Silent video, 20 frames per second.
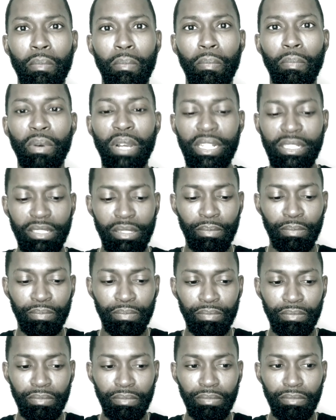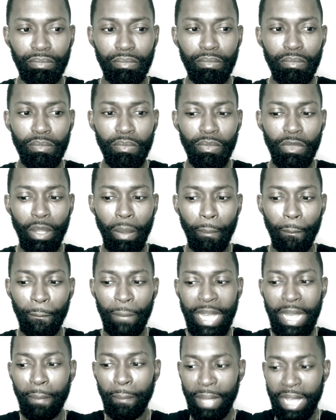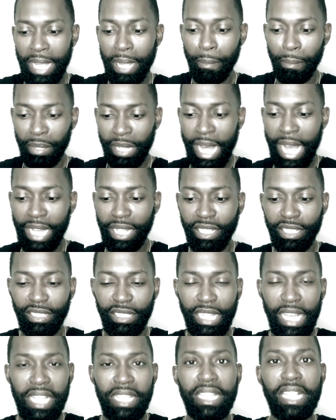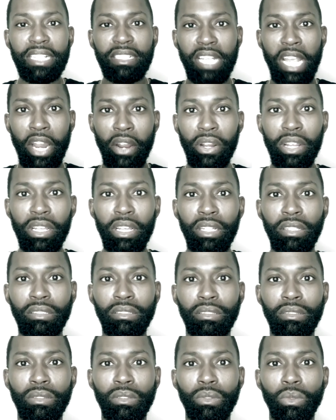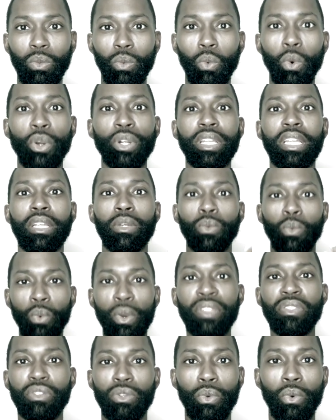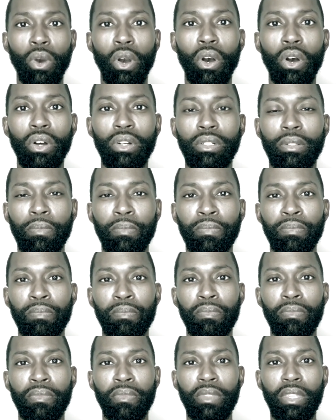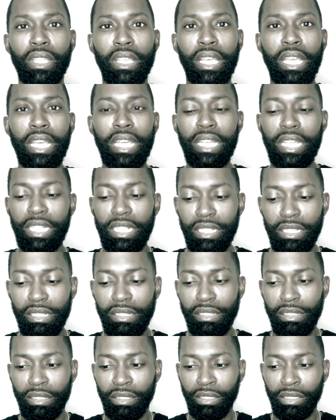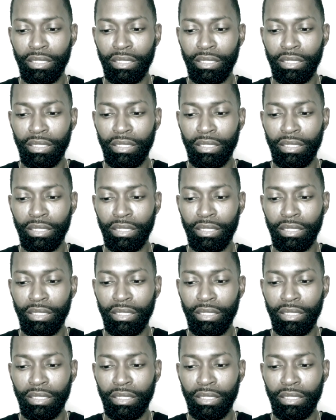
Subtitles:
But me being black in this area, working with you all, is